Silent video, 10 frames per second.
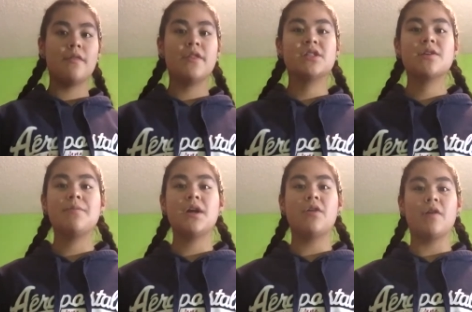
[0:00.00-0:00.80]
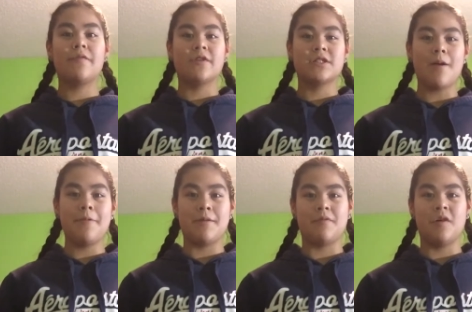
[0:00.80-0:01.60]
This can be annoying for
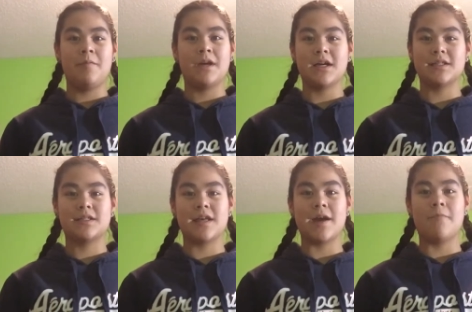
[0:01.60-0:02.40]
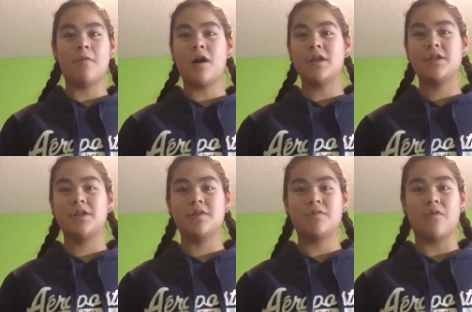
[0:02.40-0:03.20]
some people because they want to